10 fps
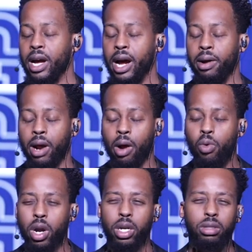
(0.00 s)
I, I
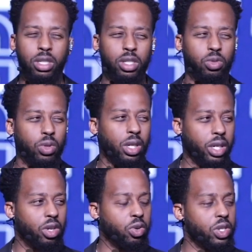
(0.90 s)
want to just
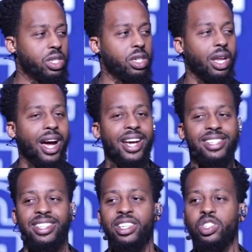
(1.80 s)
really
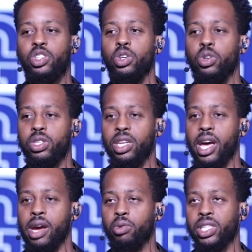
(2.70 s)
crystallize this to you
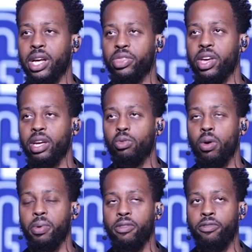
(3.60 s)
today, which I think
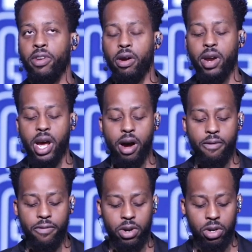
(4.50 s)
will be very
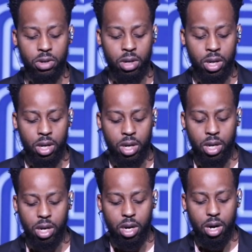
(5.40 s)
helpful
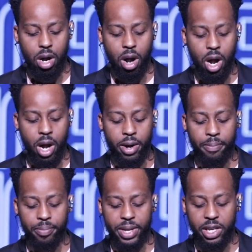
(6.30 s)

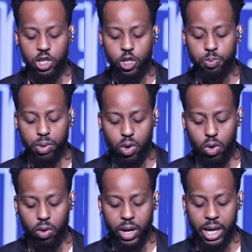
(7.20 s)
on
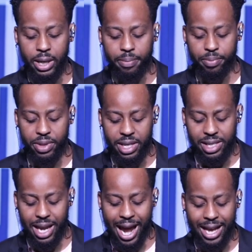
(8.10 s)
exploring
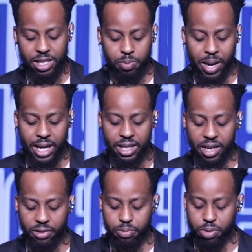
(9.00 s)
this aspect
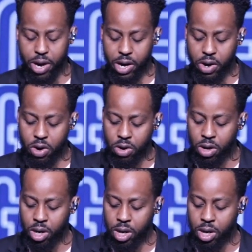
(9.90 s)
of prayer